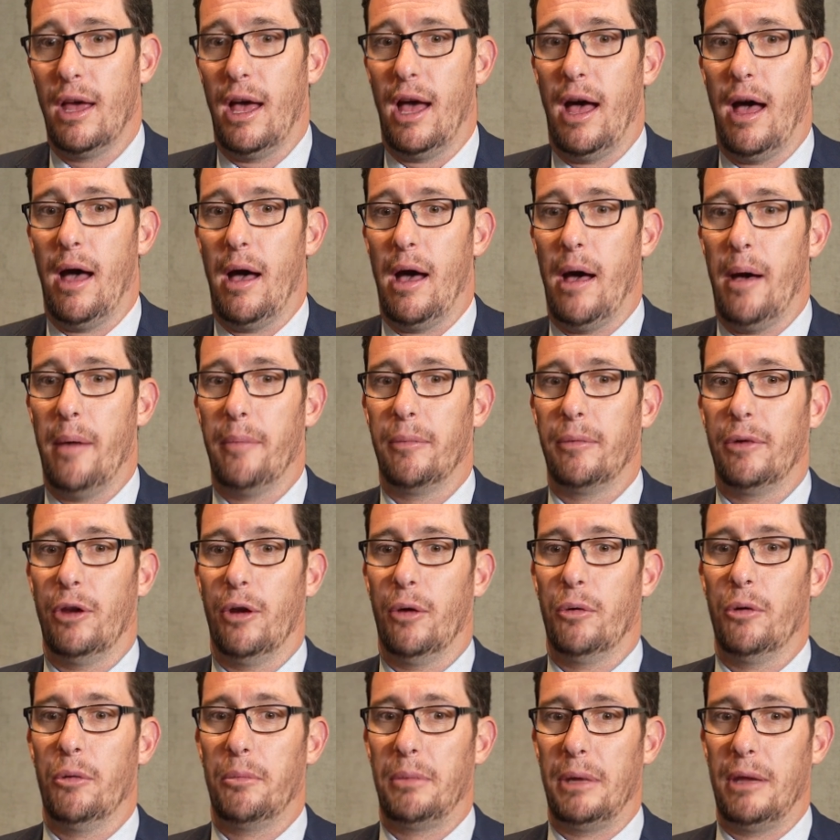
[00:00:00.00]
Um, you
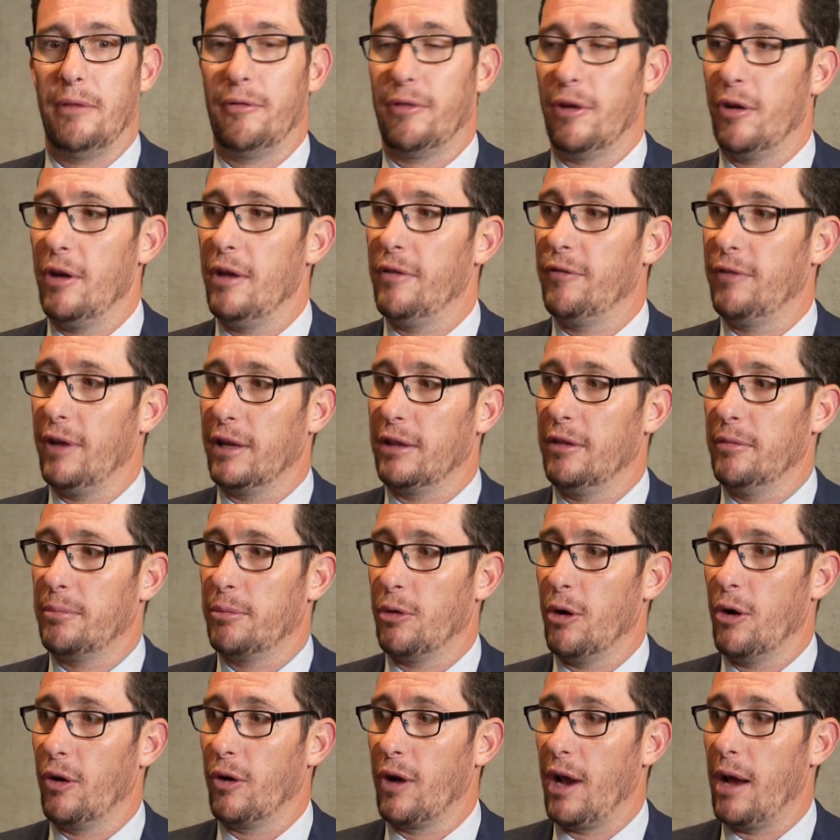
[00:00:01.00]
know, we'll be a very effective
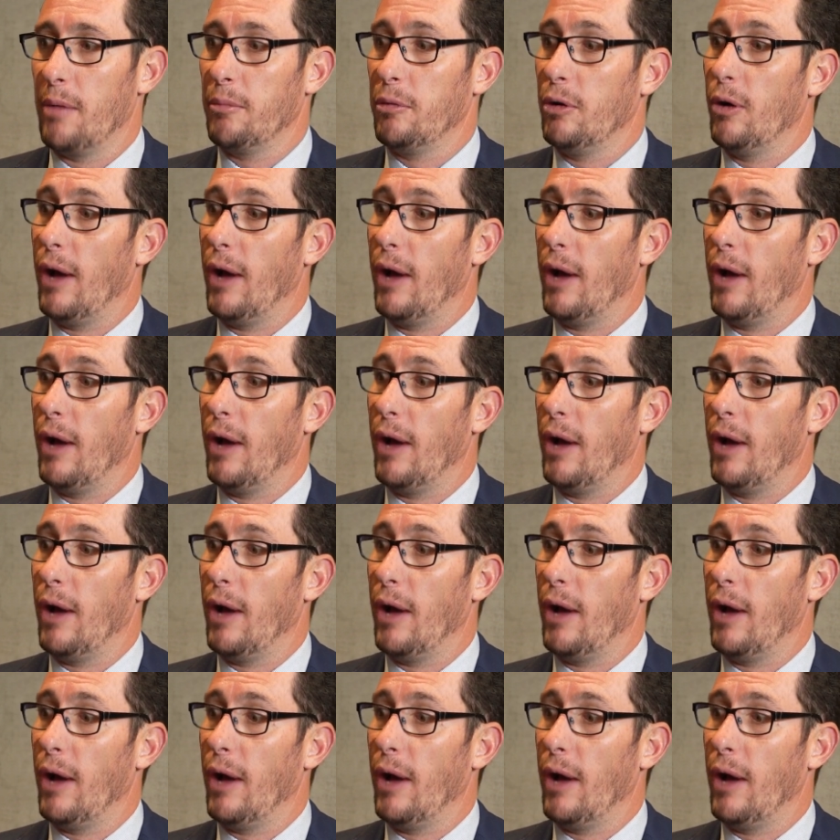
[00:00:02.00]
program.